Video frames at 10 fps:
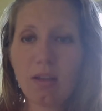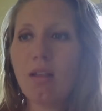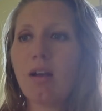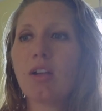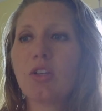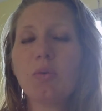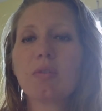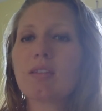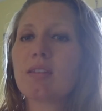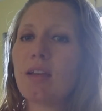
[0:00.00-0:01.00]
You will
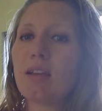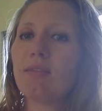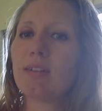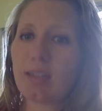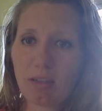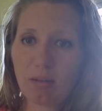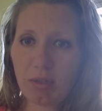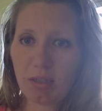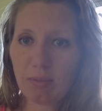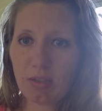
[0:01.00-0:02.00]
save a ton of money
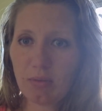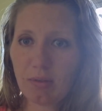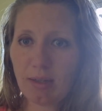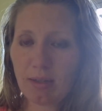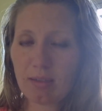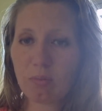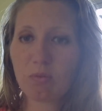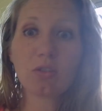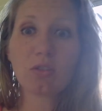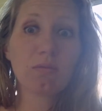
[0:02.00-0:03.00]
by doing that, which
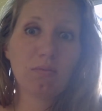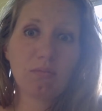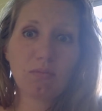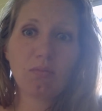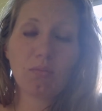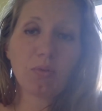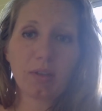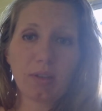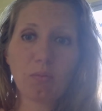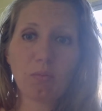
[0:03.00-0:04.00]
is
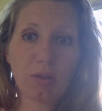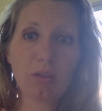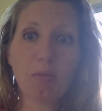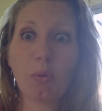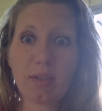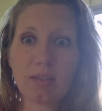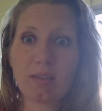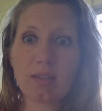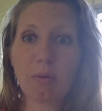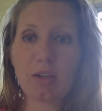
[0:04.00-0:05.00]
really one of the points of this
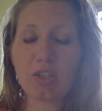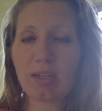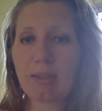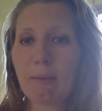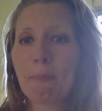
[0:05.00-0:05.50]
project.